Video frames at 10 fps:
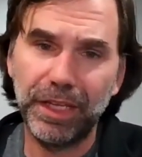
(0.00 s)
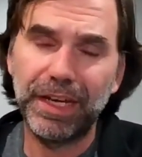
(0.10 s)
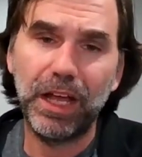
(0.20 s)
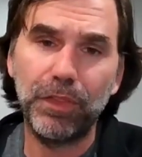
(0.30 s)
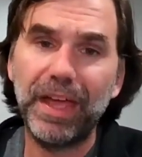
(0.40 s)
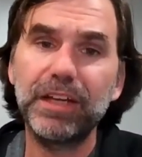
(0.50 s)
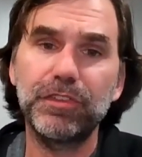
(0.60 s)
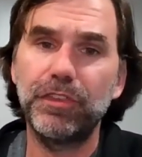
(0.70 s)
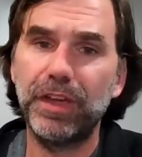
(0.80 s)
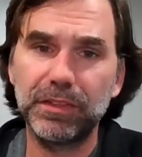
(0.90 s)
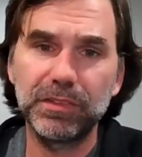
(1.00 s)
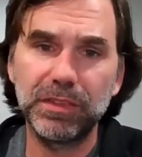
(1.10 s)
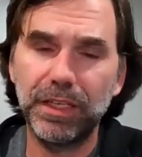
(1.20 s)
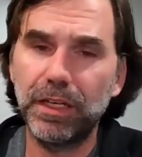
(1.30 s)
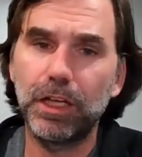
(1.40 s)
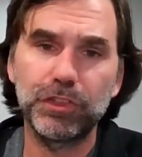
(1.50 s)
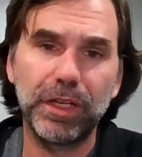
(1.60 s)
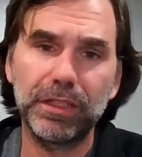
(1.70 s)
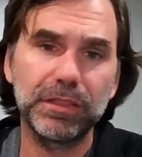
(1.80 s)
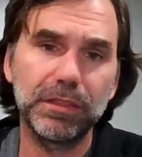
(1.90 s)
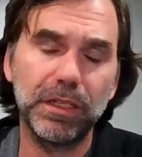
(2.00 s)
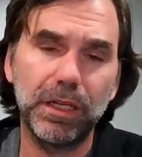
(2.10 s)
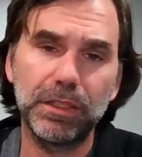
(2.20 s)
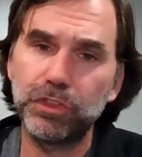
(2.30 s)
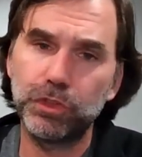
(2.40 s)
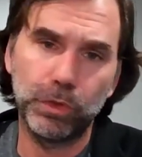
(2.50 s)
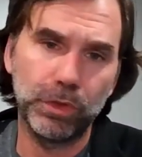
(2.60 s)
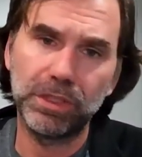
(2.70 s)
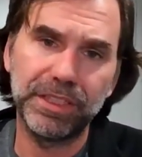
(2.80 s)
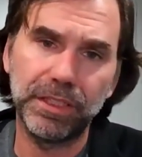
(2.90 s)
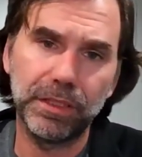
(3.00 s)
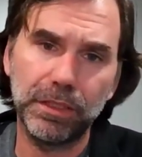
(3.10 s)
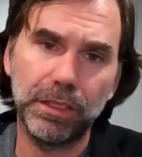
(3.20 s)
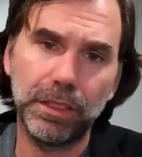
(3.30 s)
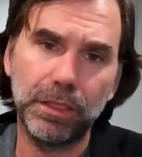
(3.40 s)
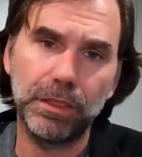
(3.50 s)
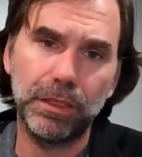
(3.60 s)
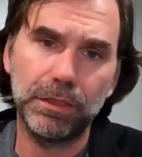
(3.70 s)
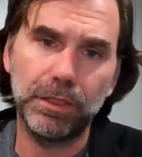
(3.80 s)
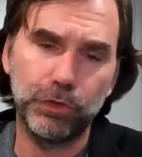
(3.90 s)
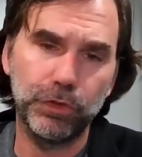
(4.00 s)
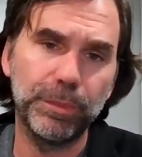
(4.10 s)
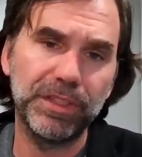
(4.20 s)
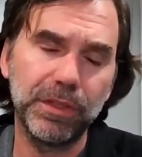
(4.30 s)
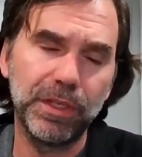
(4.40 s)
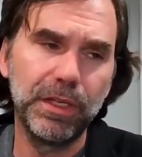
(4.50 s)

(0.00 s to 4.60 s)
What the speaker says: and how that affects a contract custodial cleaning agreement.